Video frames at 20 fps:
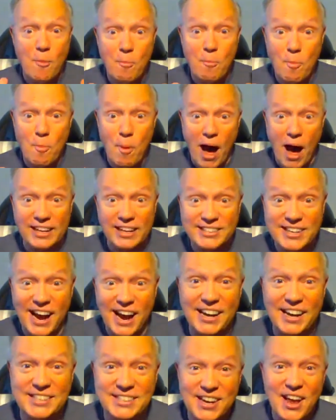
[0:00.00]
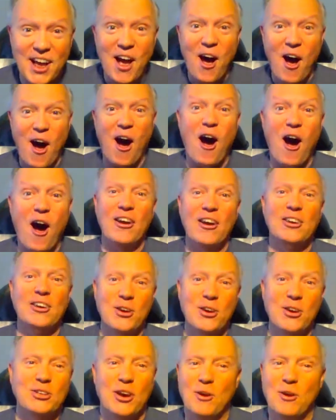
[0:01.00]
monetized on
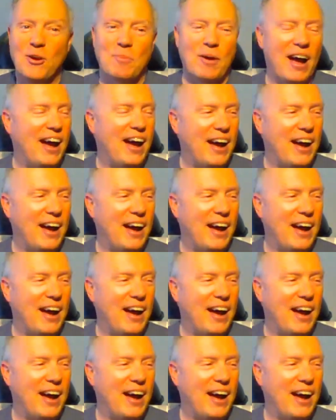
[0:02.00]
YouTube.